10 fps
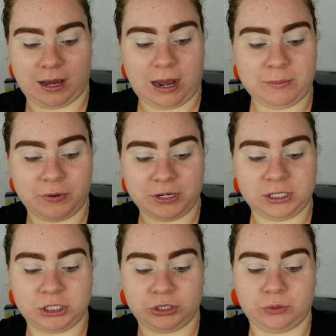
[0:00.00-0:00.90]
I'm going to
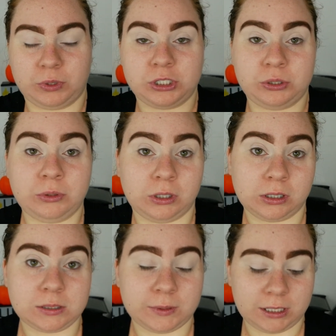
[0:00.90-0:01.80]
do 2
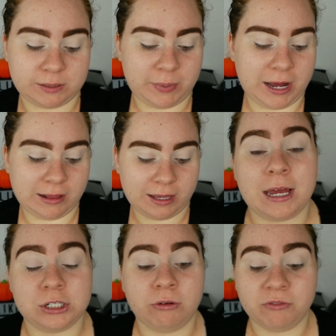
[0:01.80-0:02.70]
looks with this palette.
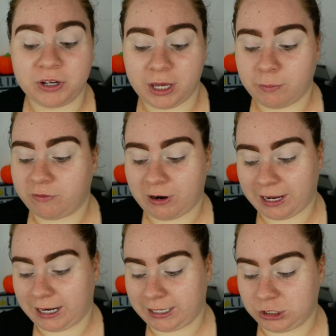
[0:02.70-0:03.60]
And don't forget, before I
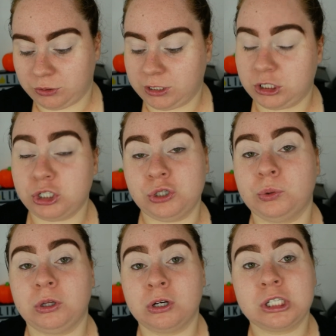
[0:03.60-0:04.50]
get into these 2
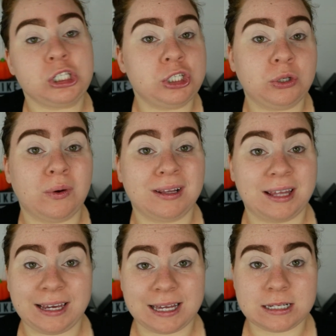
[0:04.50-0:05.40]
looks, to
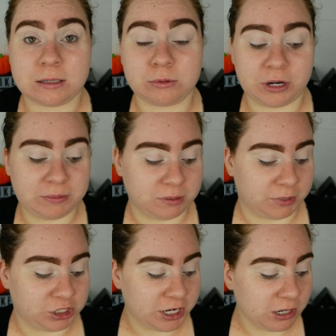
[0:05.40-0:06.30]
like and subscribe to my
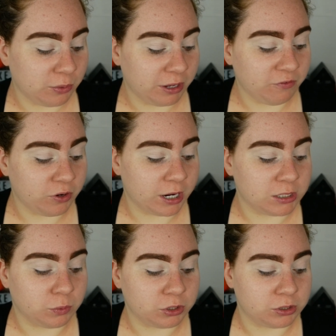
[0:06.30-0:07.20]
channel if you guys
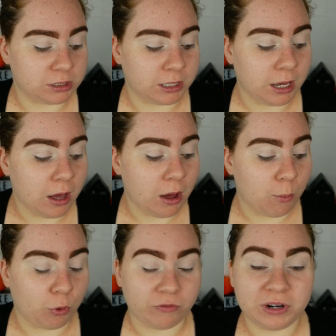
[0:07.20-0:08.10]
want to see
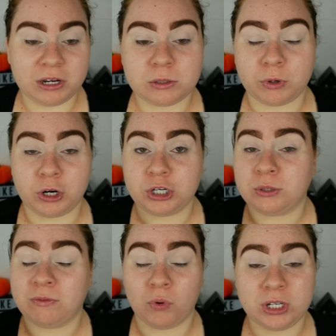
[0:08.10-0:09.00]
more videos. We're going to
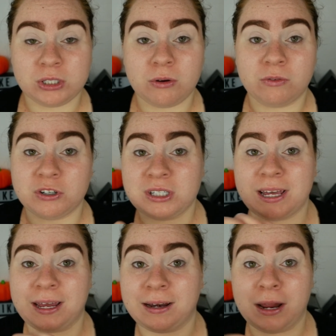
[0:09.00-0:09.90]
do voiceovers
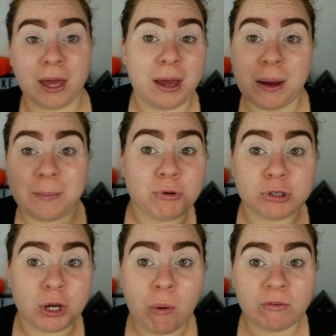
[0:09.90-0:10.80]
and
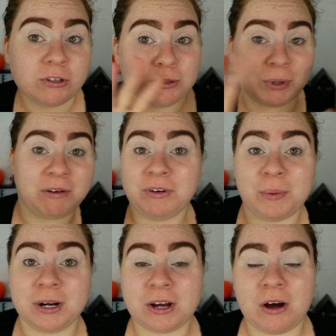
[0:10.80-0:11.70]
music overs, whatever you
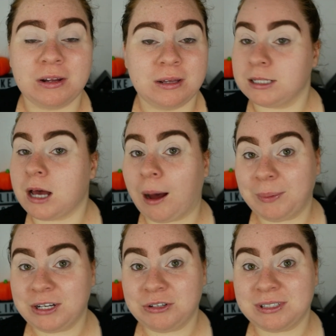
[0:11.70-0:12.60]
want to call them. Let's hop
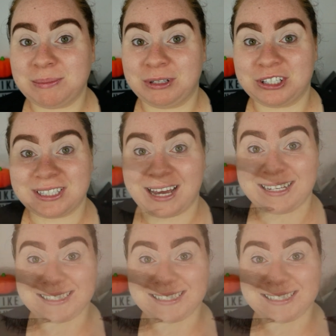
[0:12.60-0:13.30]
into some looks, guys.